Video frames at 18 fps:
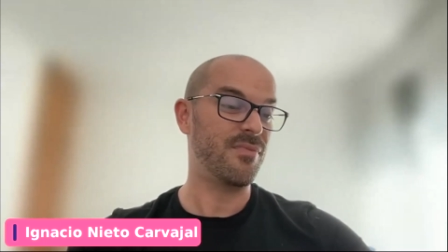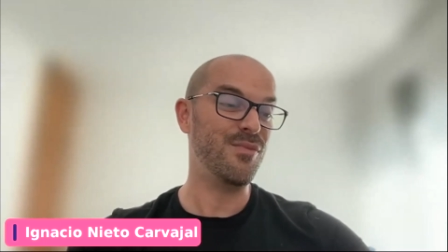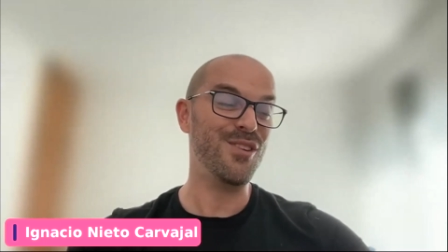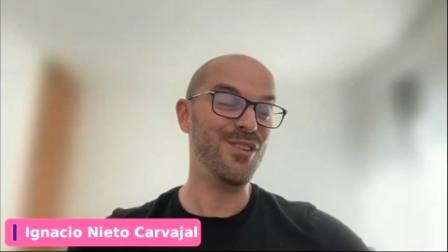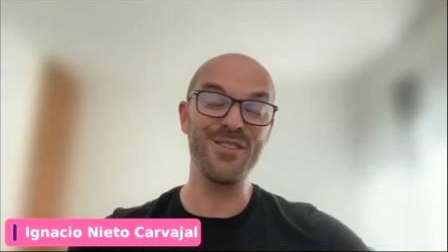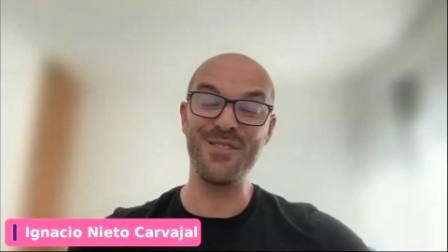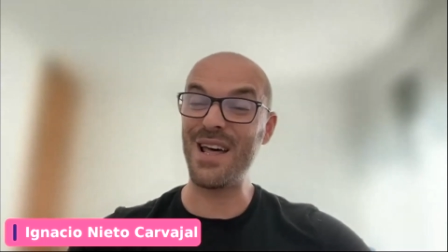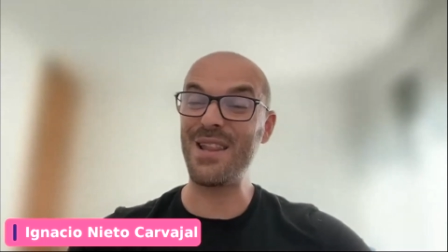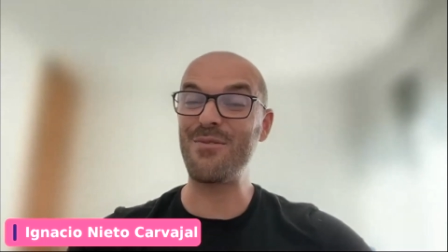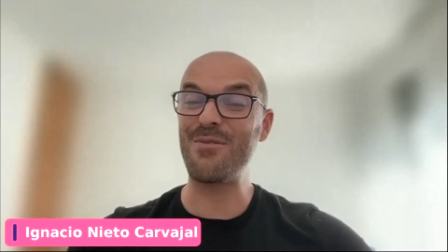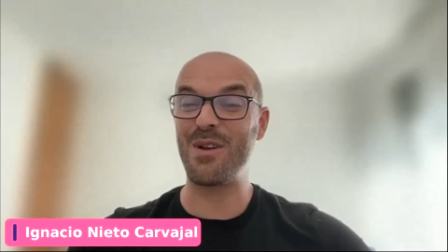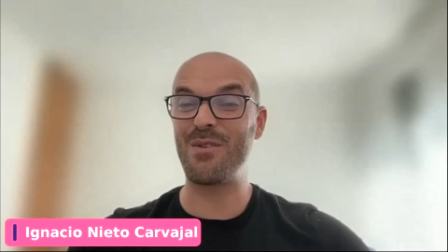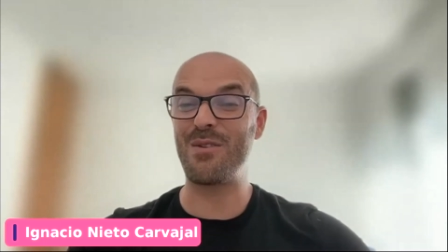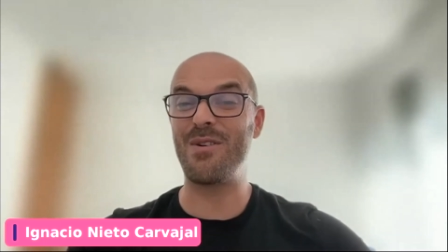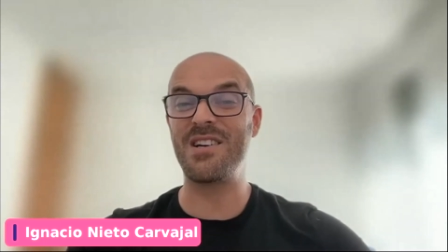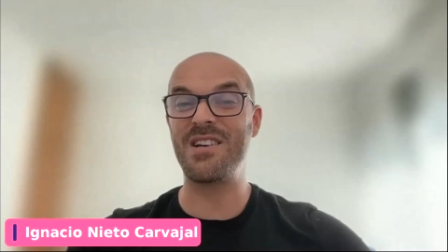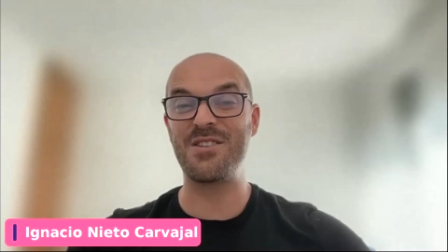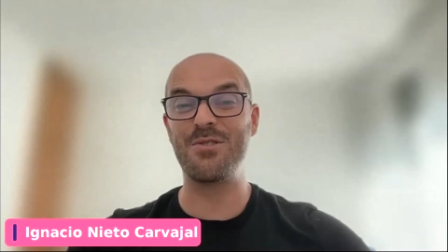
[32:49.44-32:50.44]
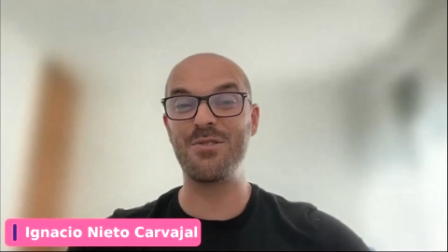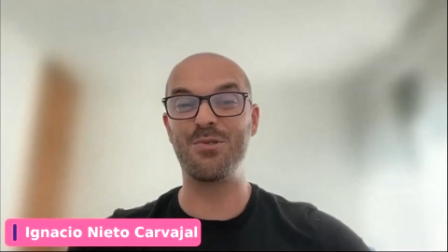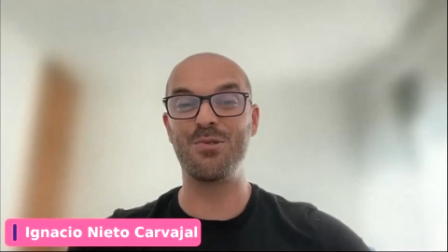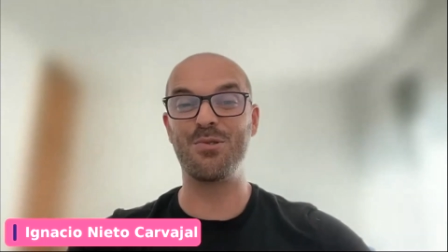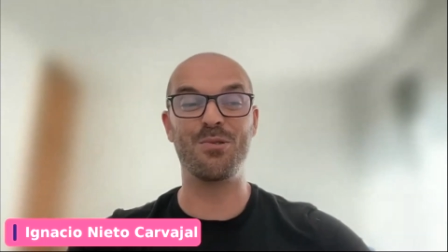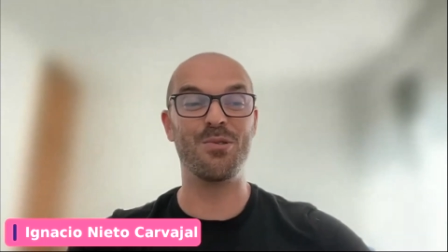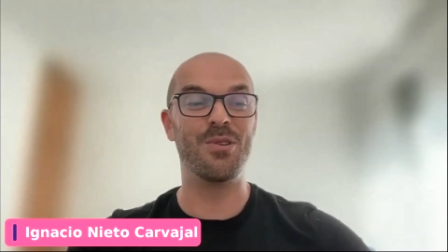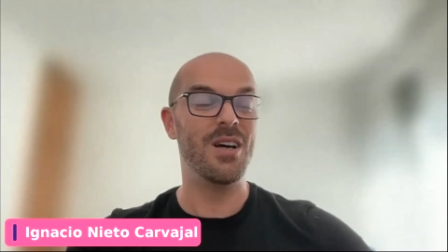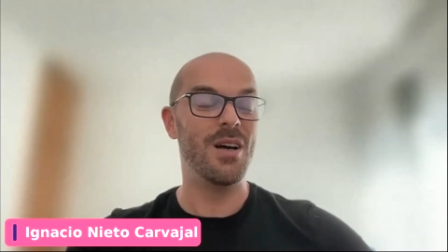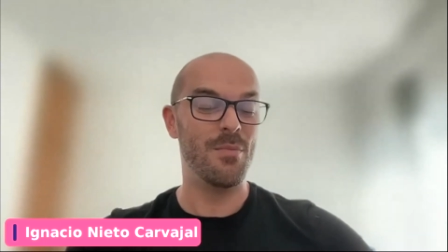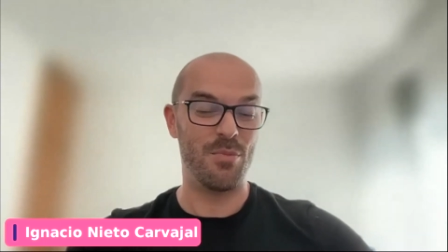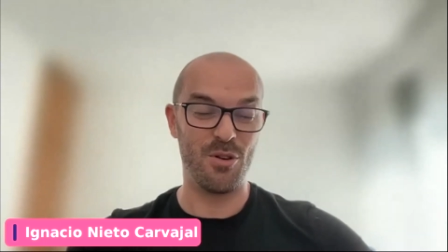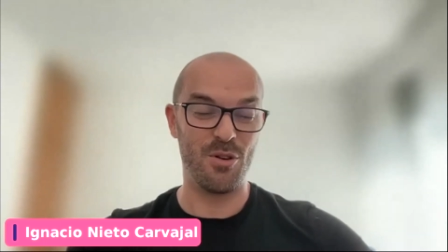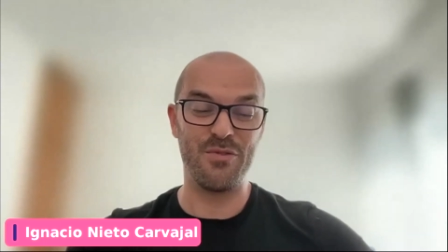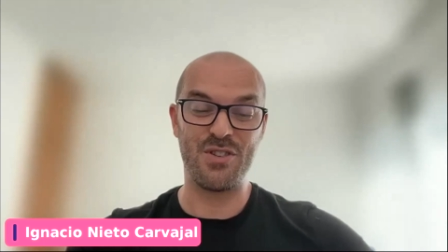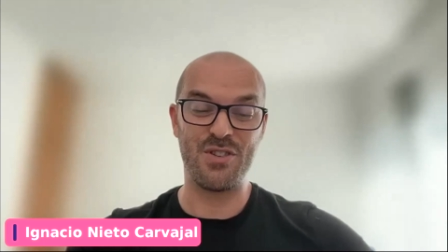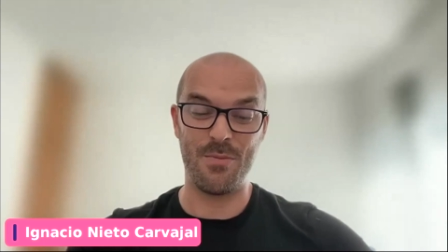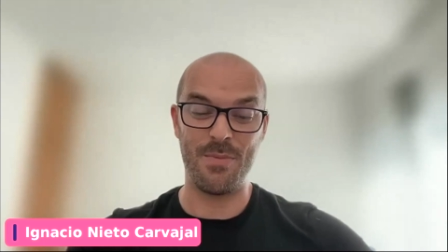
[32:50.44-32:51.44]
that requires you to
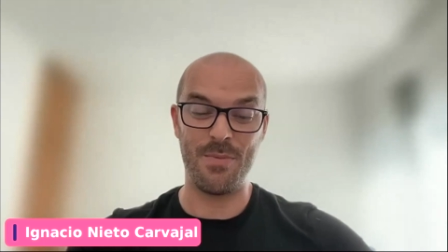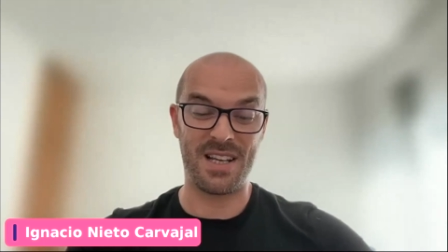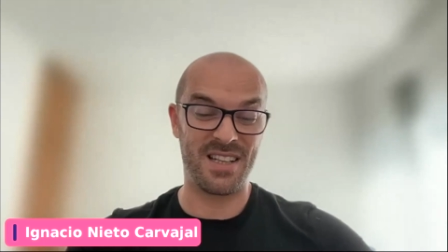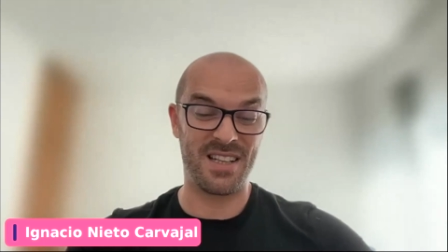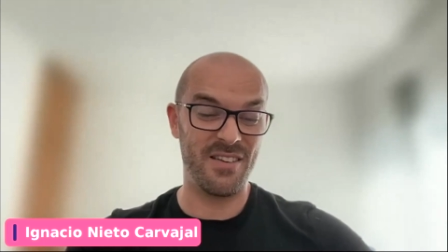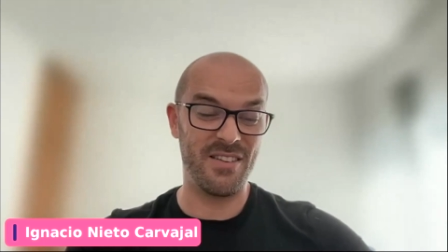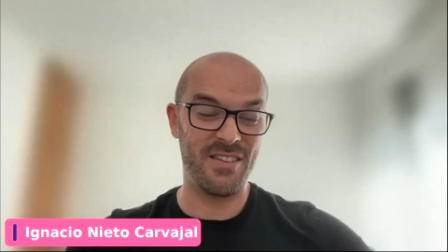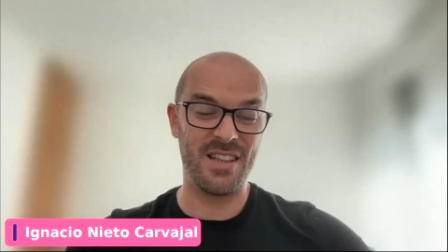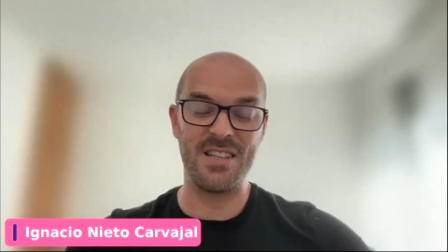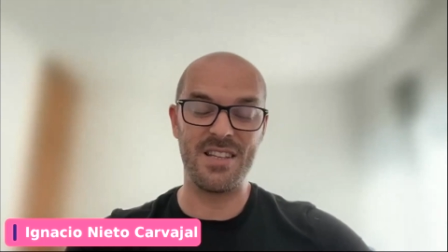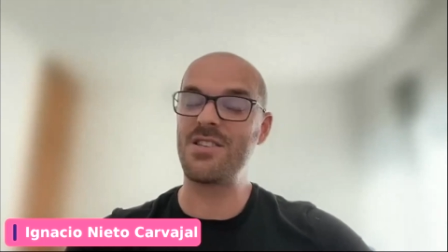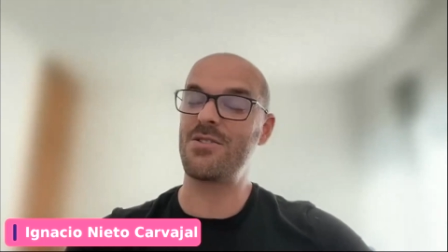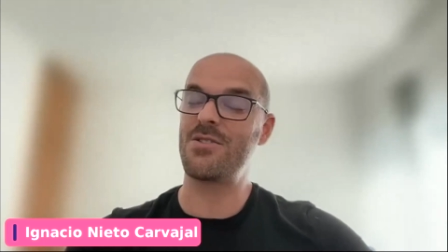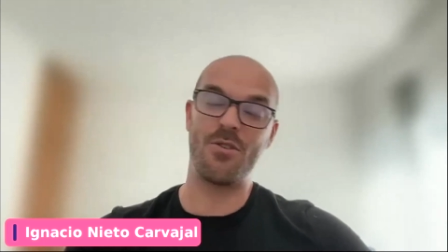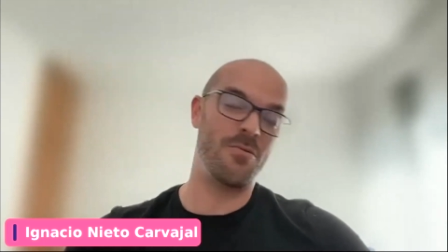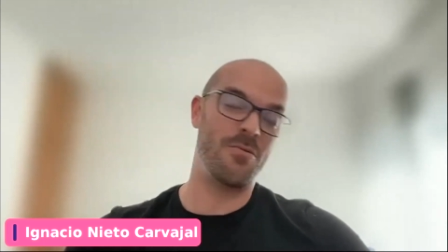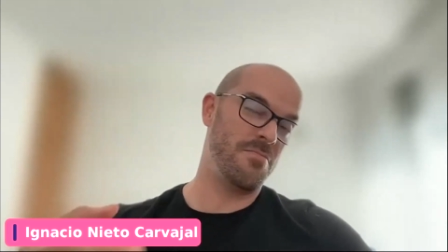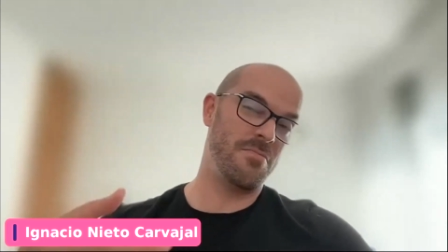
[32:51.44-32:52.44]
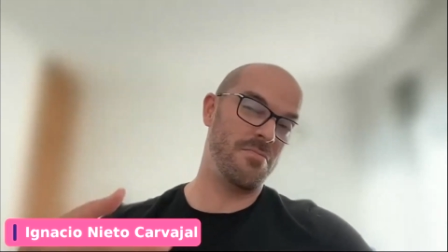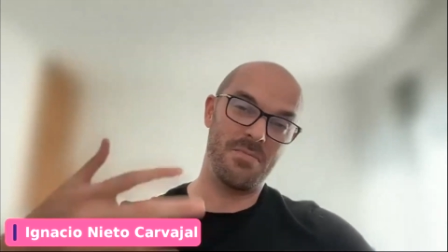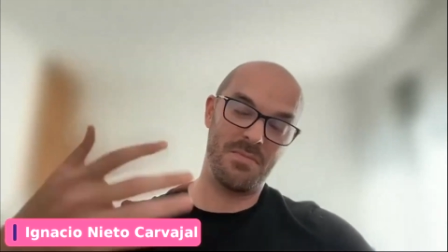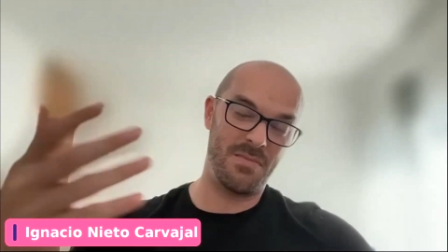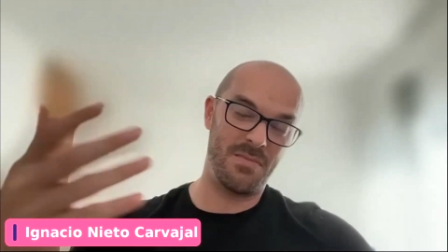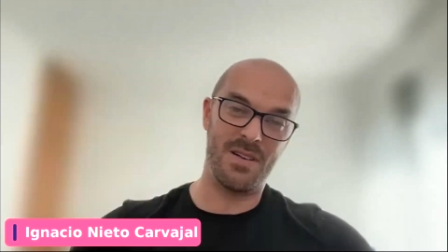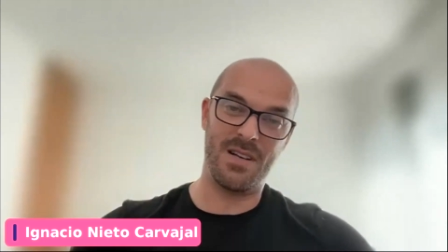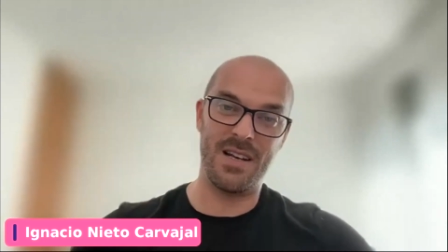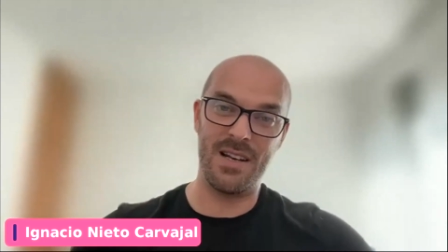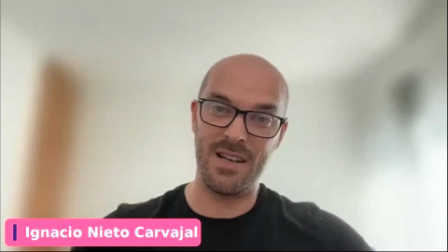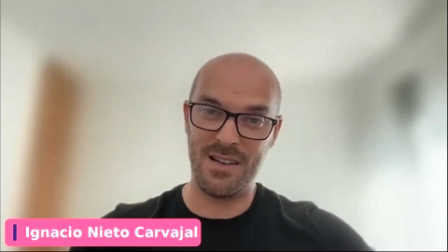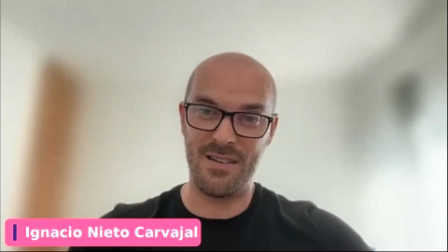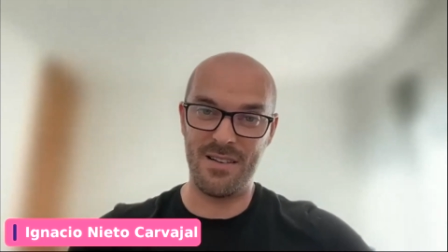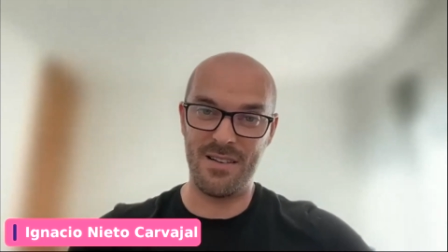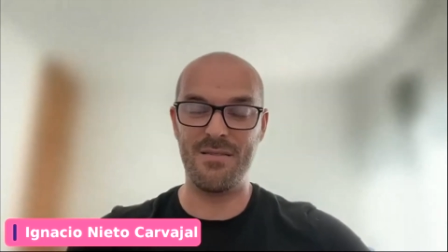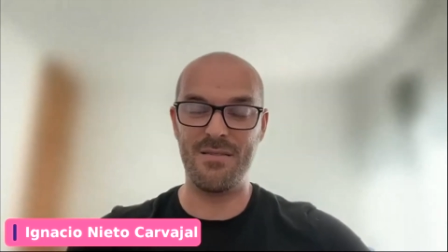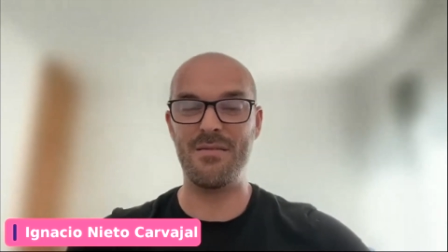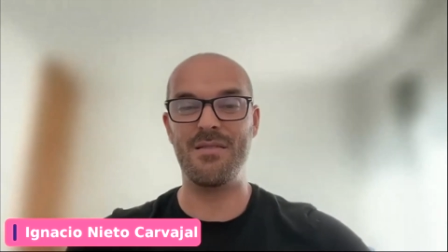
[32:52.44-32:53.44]
prove some activity, some
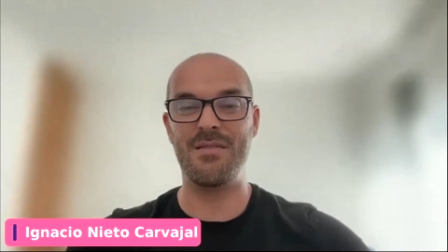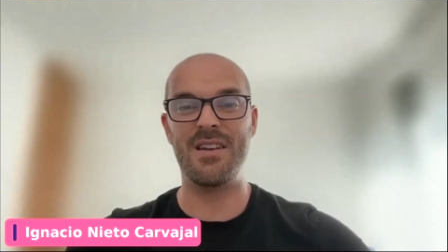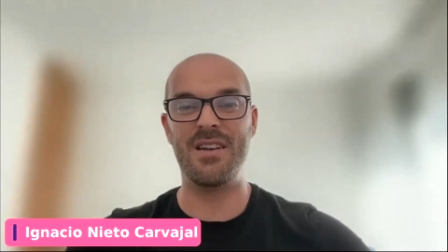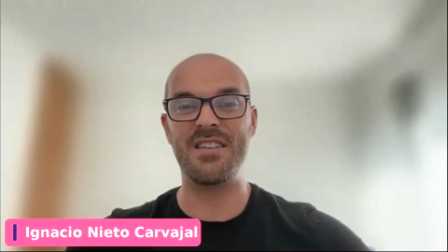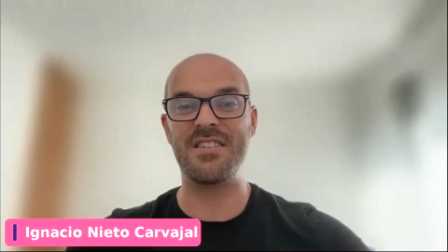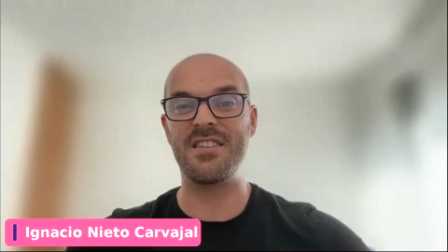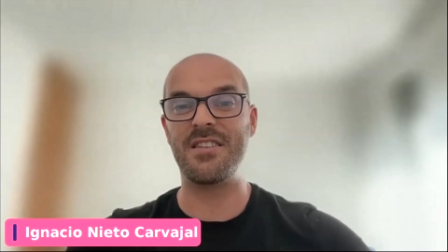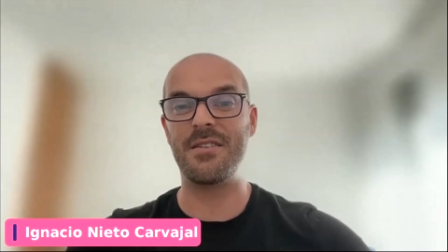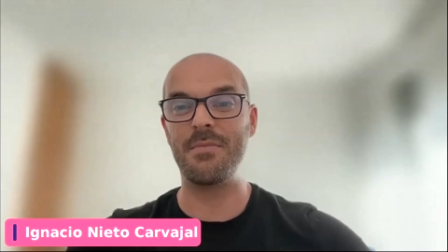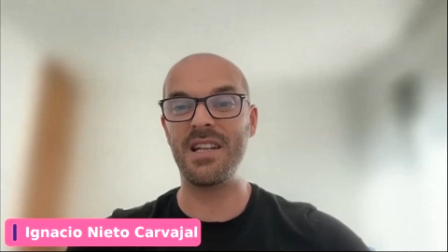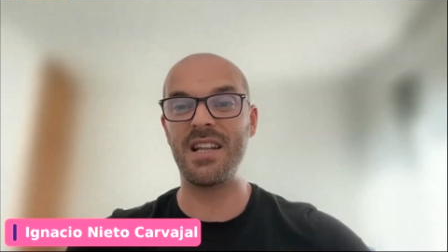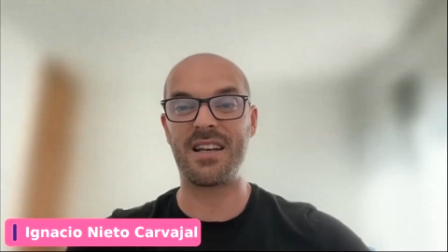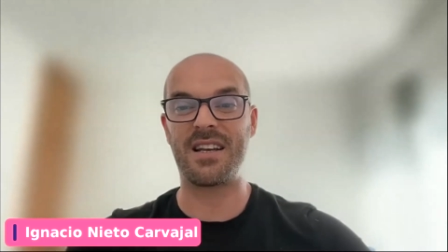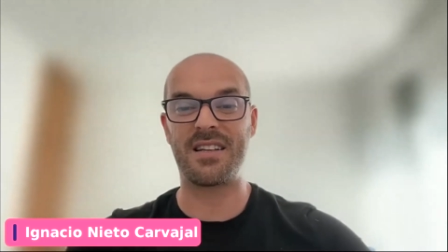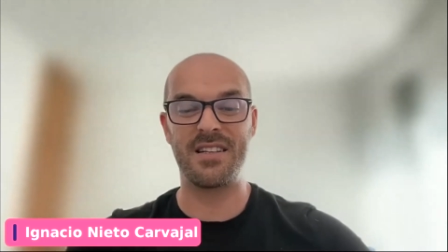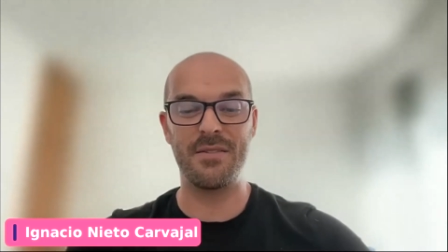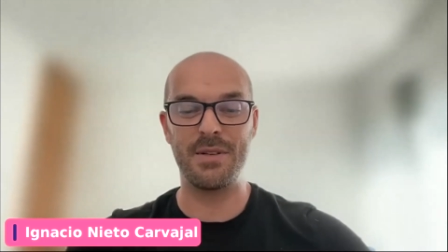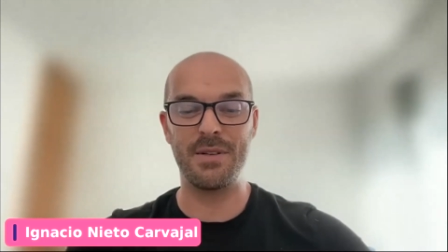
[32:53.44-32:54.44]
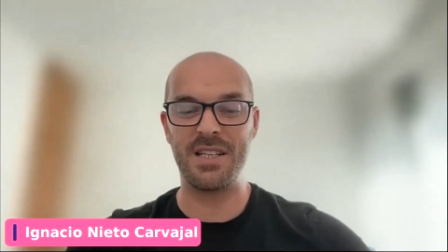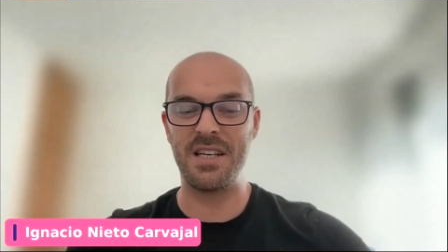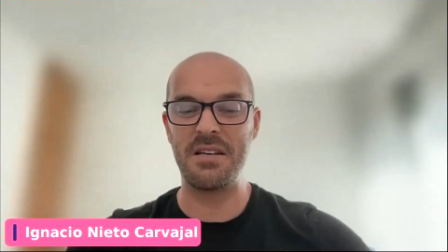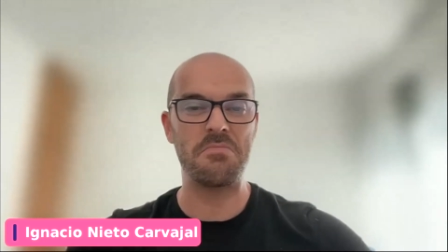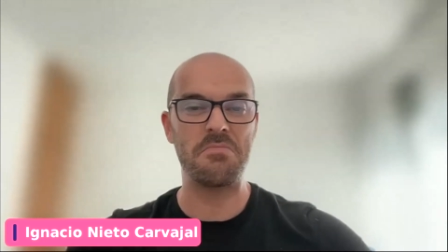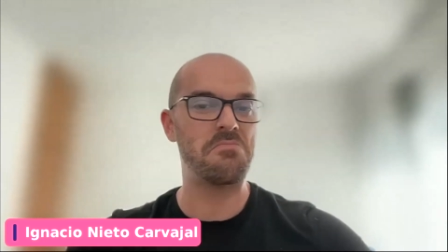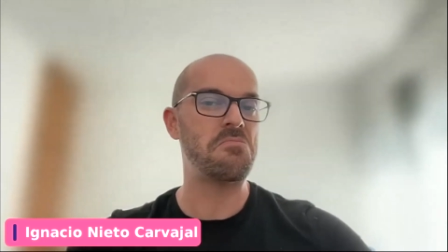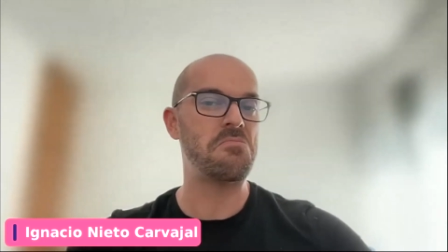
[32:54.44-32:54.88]
legitimate activity,